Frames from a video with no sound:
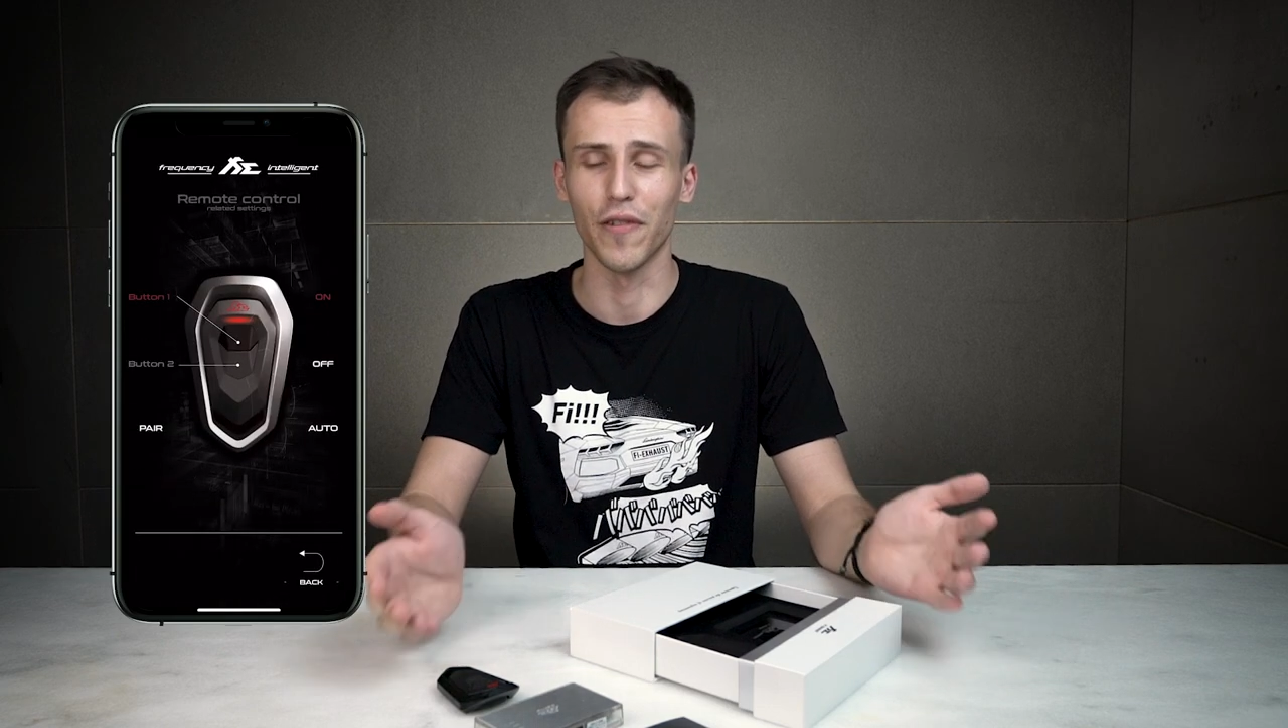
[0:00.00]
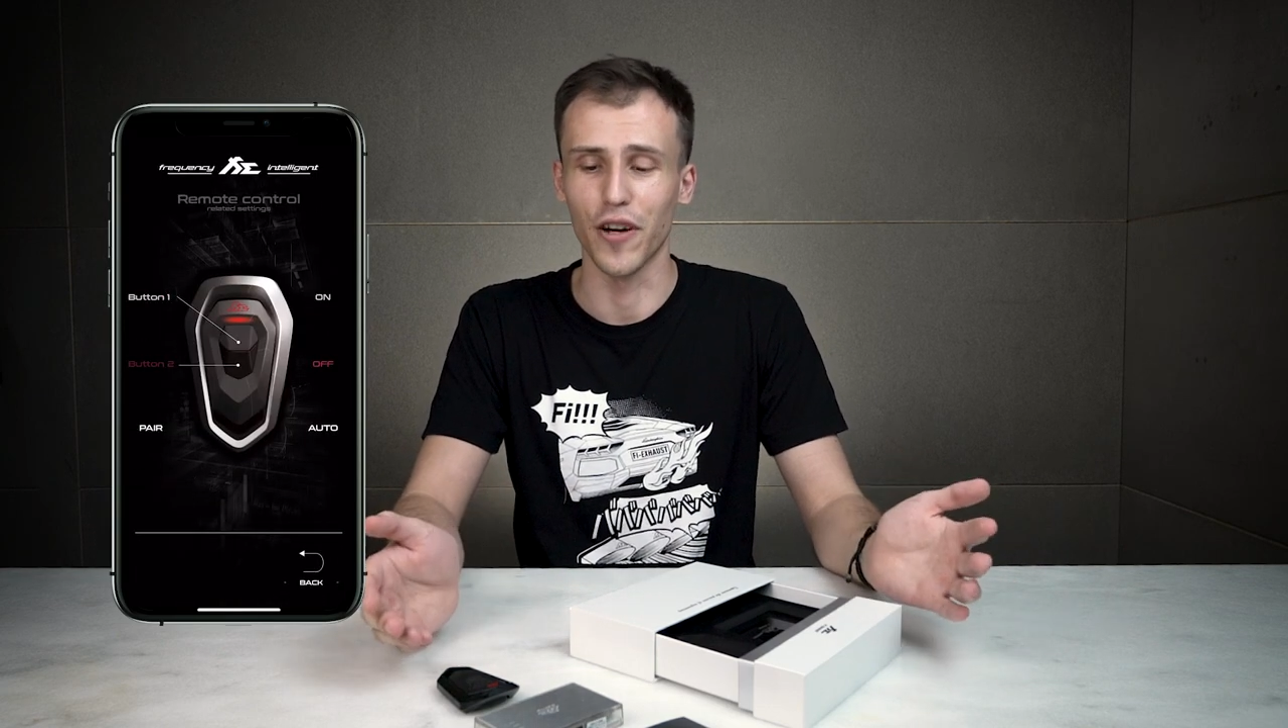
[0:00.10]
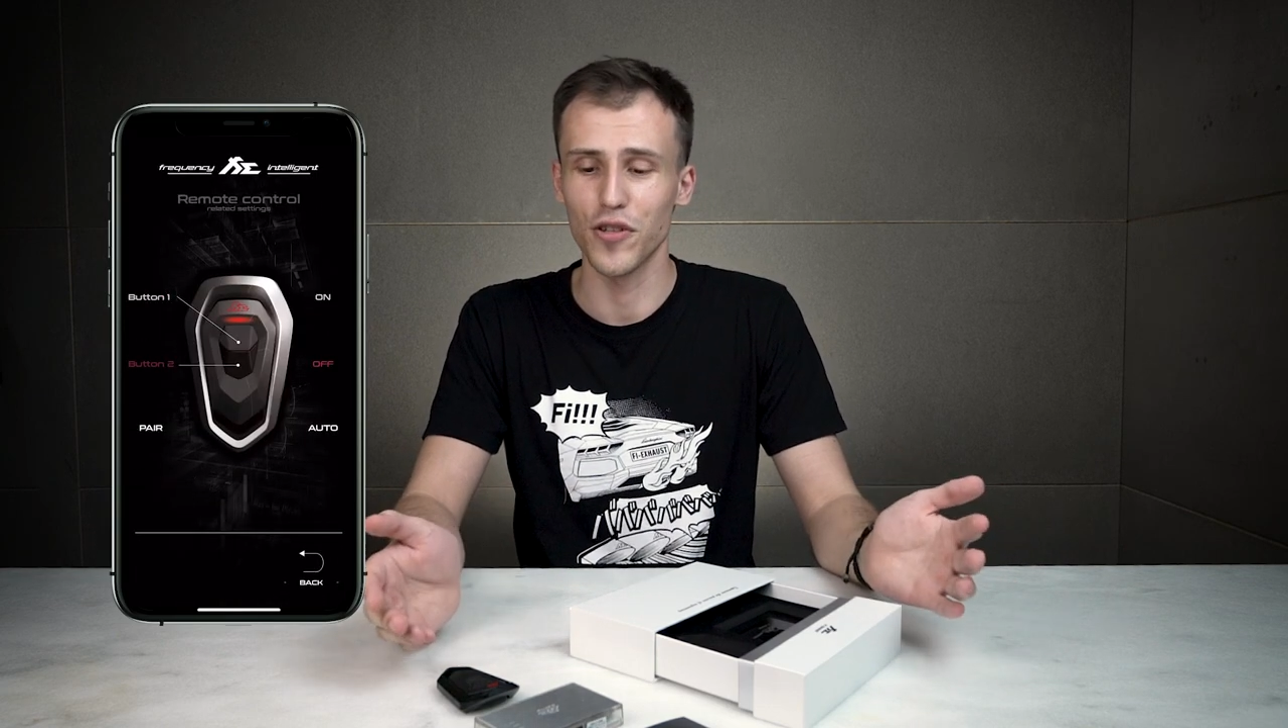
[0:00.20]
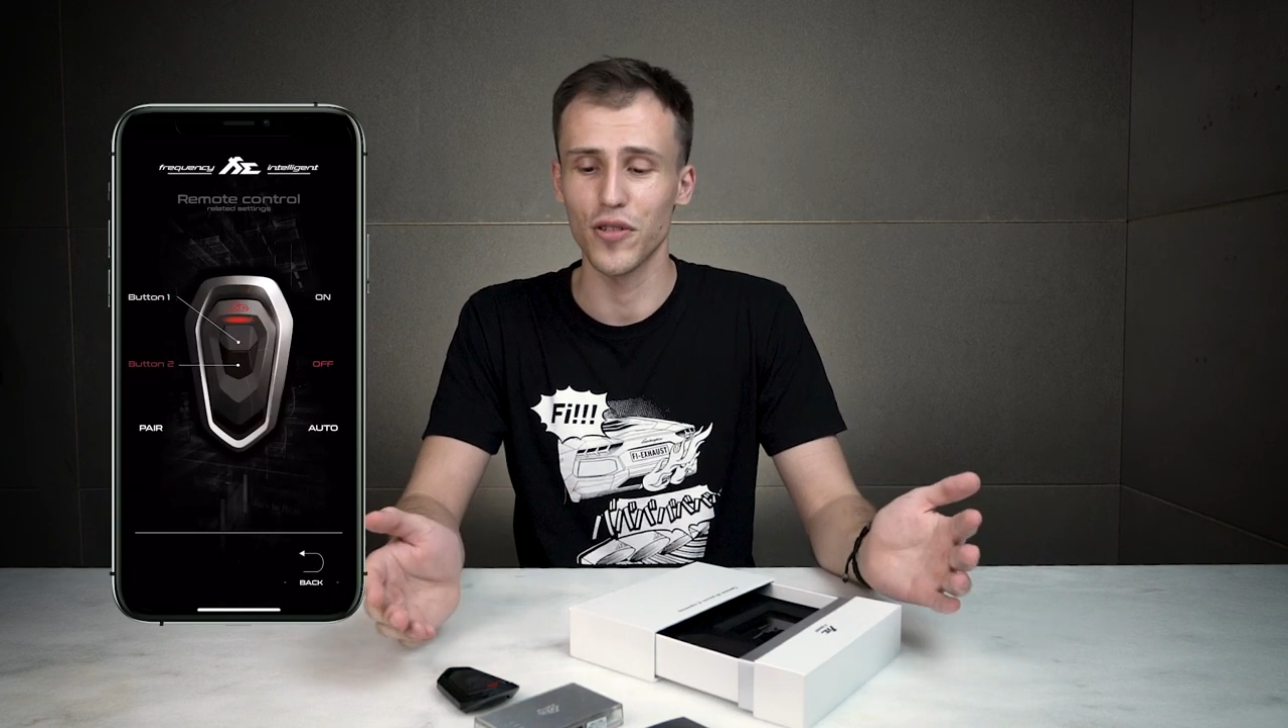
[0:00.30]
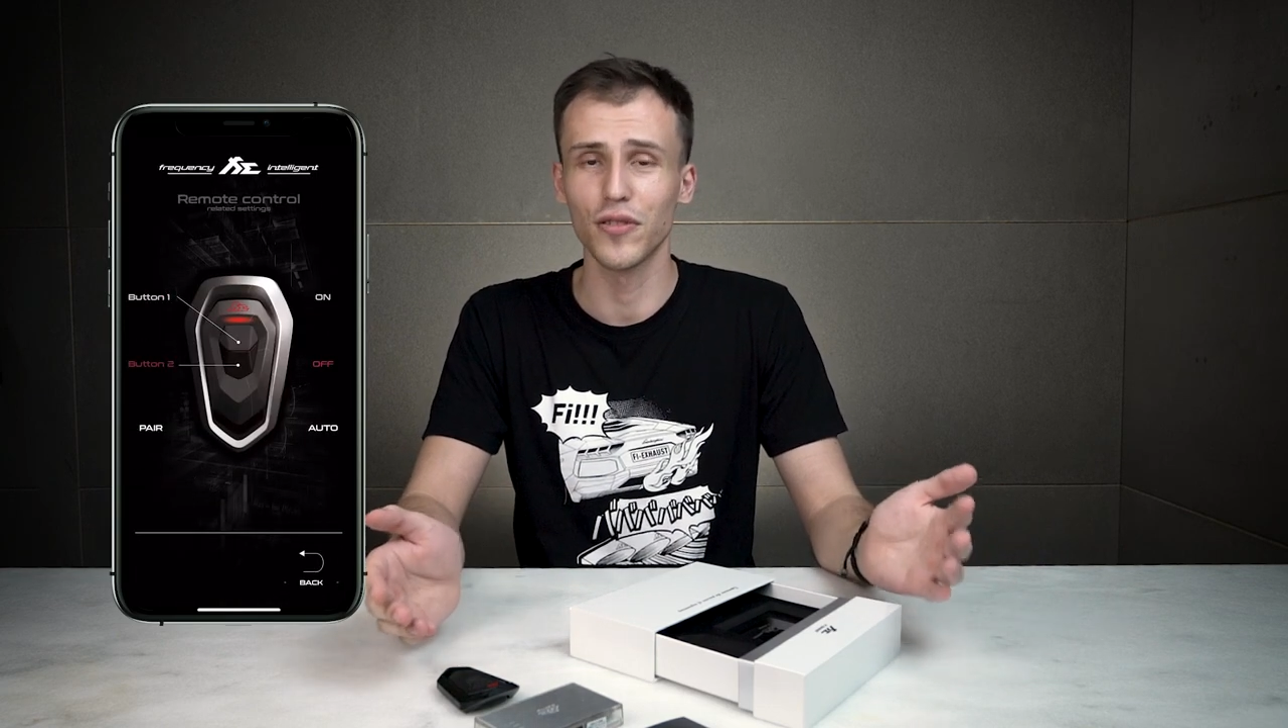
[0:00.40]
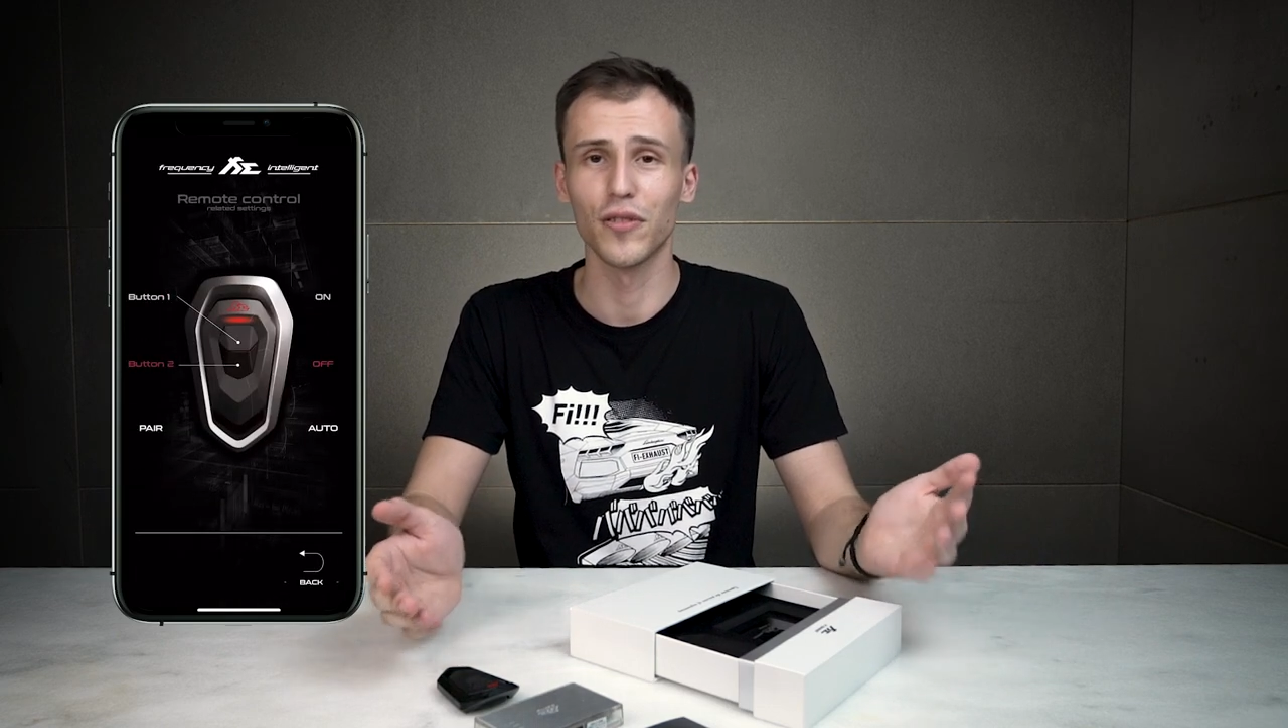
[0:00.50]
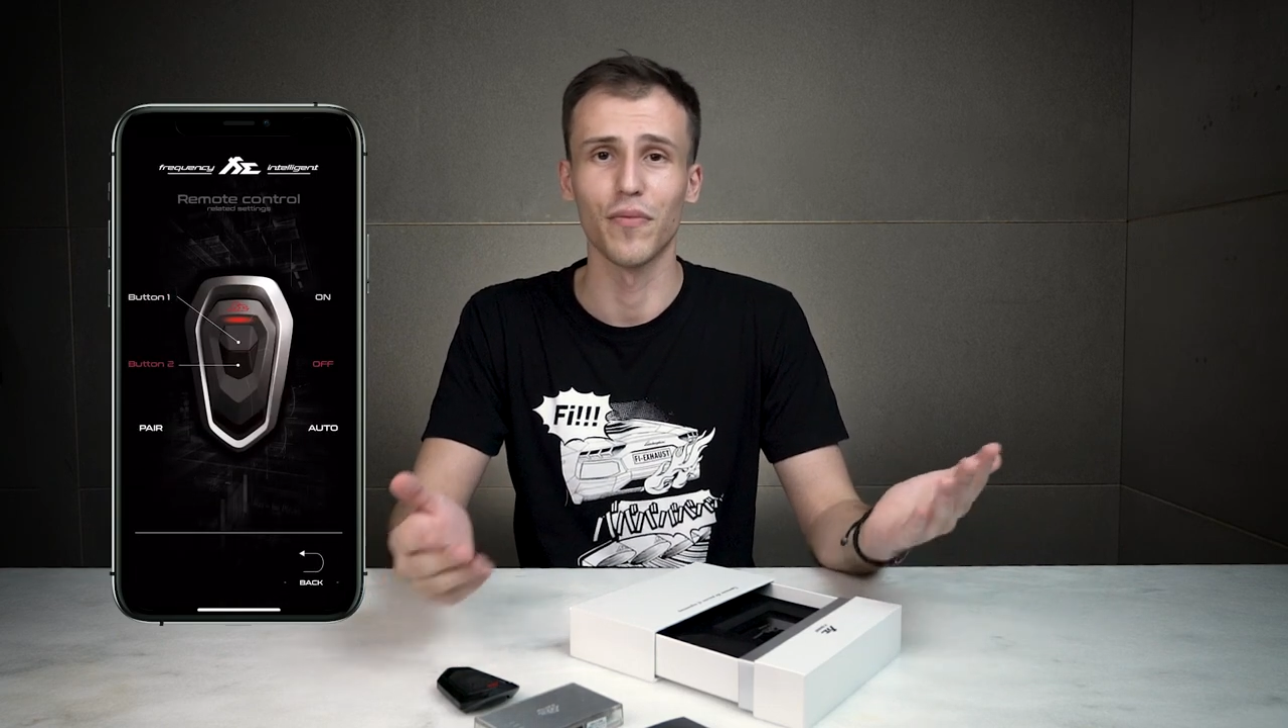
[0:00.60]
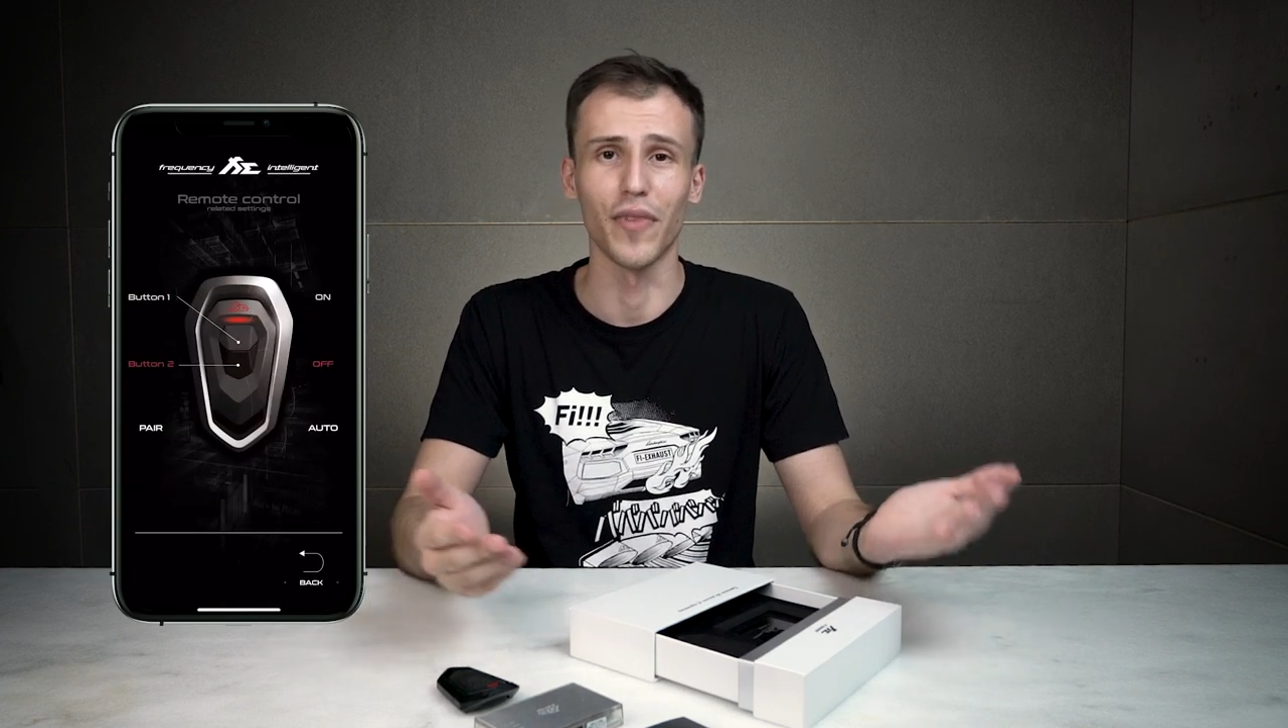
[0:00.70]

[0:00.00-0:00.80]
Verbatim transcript: functions,